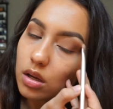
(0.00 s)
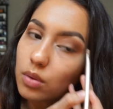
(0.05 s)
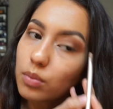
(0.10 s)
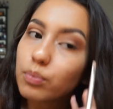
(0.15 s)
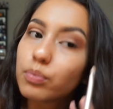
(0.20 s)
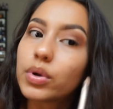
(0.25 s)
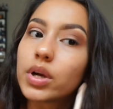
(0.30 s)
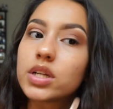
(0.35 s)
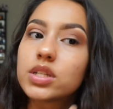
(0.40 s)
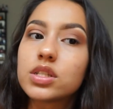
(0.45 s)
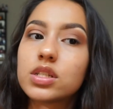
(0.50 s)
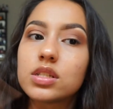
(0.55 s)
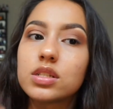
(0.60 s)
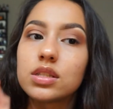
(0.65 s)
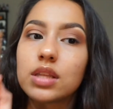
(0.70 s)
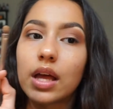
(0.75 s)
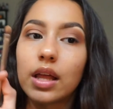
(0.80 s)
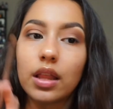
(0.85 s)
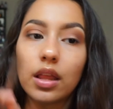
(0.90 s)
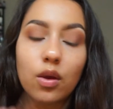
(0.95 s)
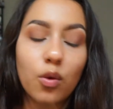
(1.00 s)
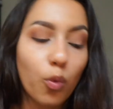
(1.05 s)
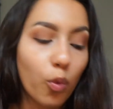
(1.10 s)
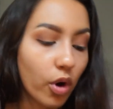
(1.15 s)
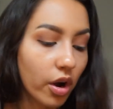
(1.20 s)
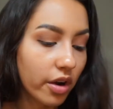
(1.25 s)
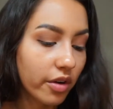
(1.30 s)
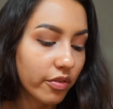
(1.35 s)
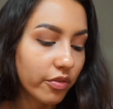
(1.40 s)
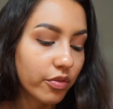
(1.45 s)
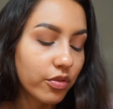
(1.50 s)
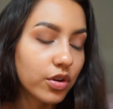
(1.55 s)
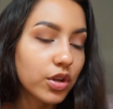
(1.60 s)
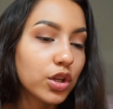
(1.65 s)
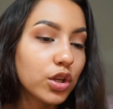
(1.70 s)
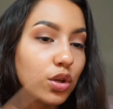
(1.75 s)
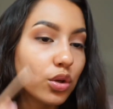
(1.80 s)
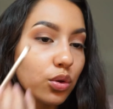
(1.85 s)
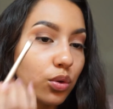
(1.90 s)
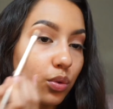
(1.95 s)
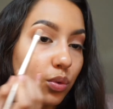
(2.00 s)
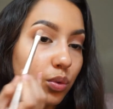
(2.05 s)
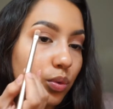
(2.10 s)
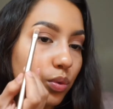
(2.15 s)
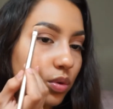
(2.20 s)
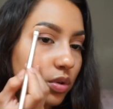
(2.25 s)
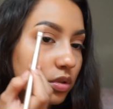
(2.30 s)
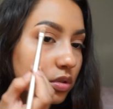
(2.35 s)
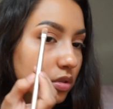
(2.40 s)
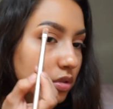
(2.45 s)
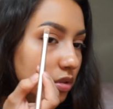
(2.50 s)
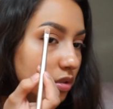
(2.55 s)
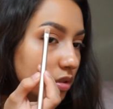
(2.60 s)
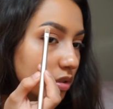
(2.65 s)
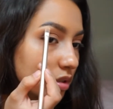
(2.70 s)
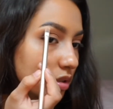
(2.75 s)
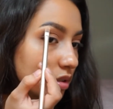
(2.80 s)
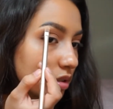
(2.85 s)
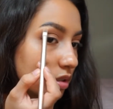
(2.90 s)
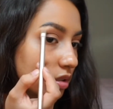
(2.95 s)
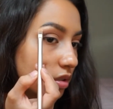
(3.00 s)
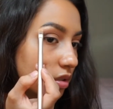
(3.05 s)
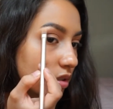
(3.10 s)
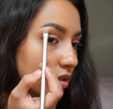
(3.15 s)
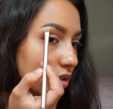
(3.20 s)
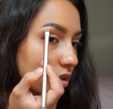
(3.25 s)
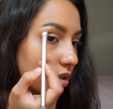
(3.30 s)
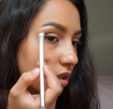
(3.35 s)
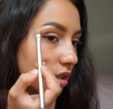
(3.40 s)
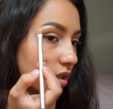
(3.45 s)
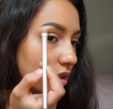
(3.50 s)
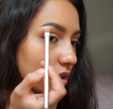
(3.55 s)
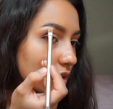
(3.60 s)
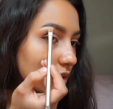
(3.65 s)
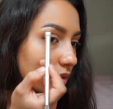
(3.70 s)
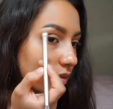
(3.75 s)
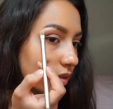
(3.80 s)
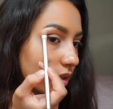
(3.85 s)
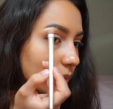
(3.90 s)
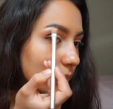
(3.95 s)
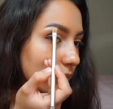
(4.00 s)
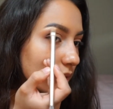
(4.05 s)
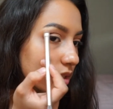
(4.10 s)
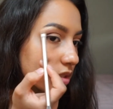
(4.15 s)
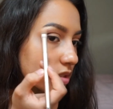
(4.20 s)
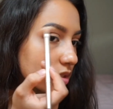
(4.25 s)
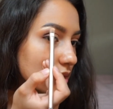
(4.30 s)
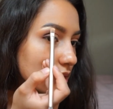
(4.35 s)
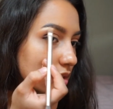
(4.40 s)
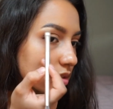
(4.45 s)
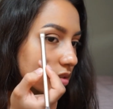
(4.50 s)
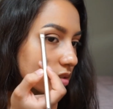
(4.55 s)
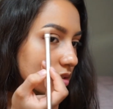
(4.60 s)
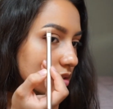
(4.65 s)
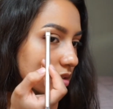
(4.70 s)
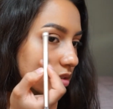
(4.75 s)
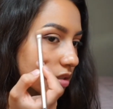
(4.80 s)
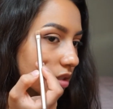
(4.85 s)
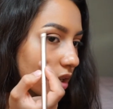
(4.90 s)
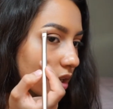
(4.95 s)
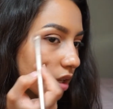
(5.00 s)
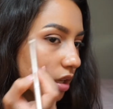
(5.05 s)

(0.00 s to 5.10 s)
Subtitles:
brushes that like work for you. I don't know if that makes sense.